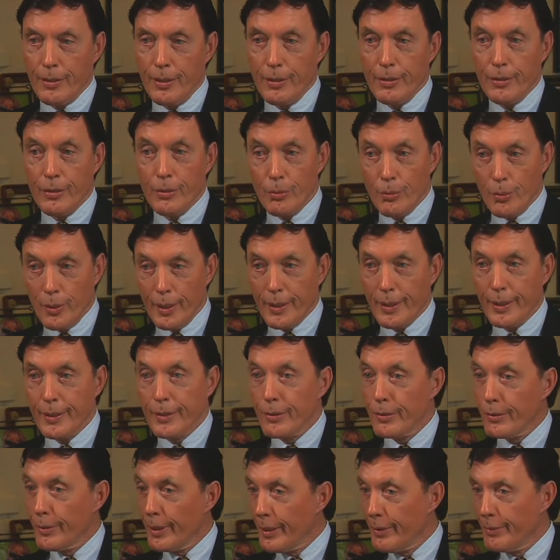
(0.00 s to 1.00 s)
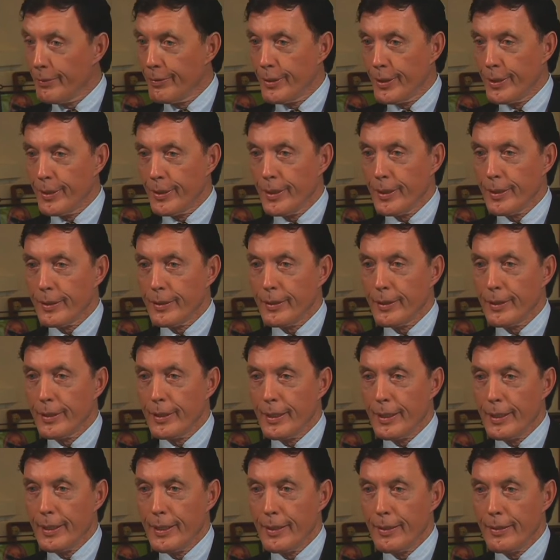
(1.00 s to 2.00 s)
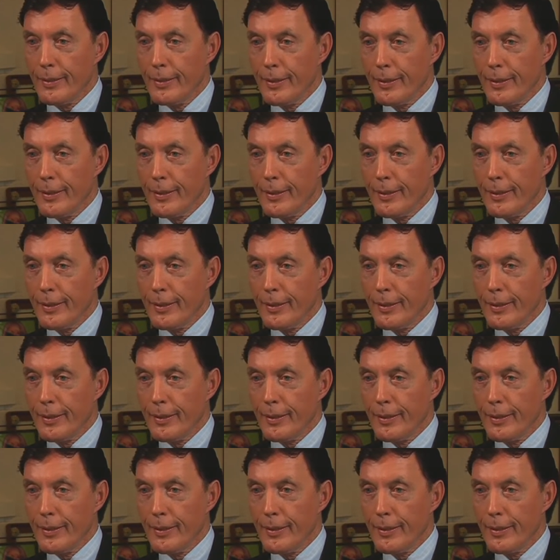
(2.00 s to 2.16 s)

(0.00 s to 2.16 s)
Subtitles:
and you won a great verdict. And